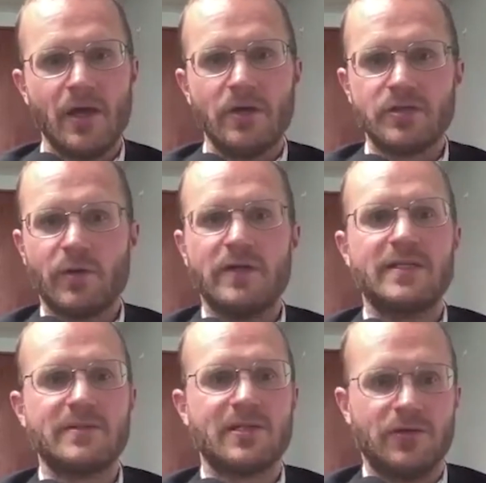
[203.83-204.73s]
So what are
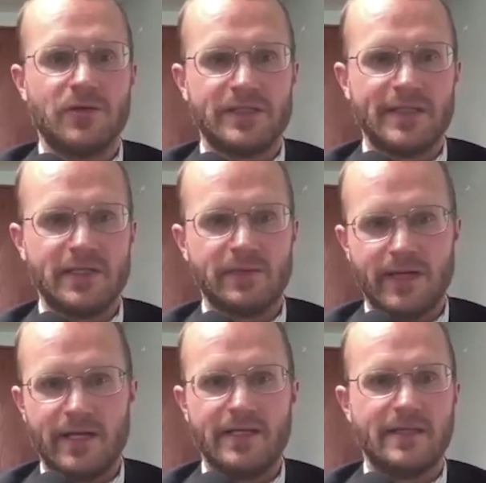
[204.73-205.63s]
some solutions? I just want
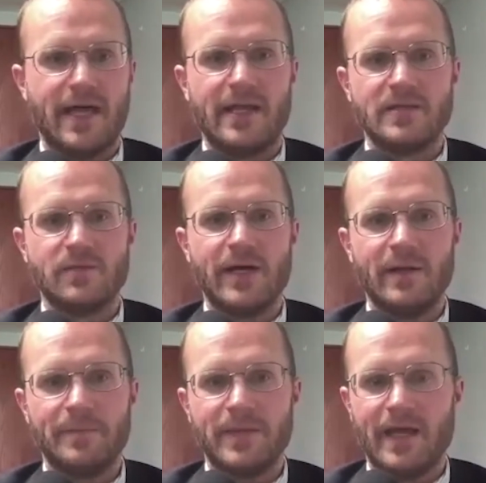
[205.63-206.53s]
to hint at that as
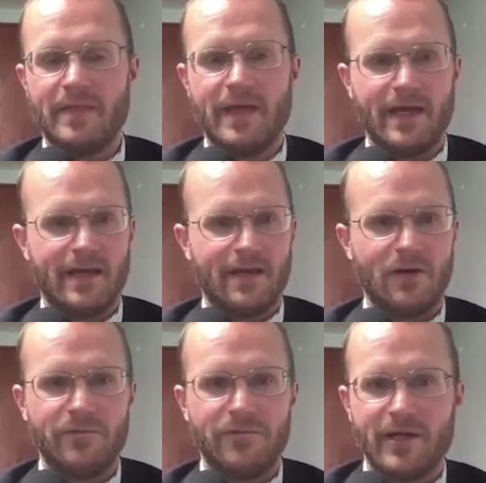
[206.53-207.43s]
well. And then
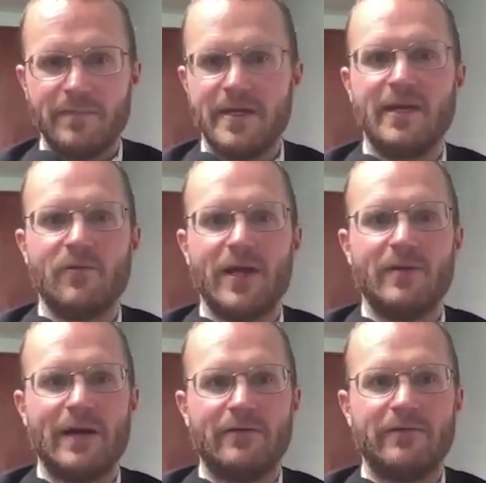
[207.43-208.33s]
hopefully I'll be in right
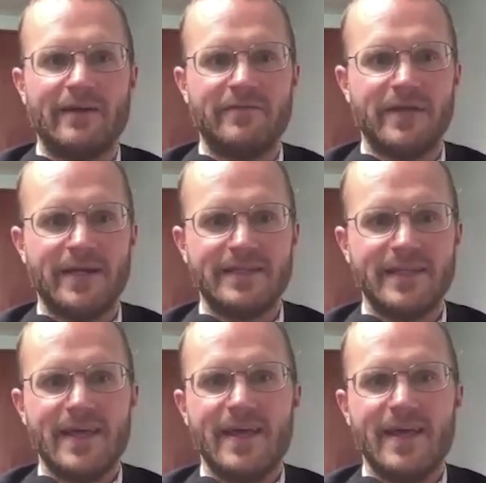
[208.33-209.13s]
around 5 minutes.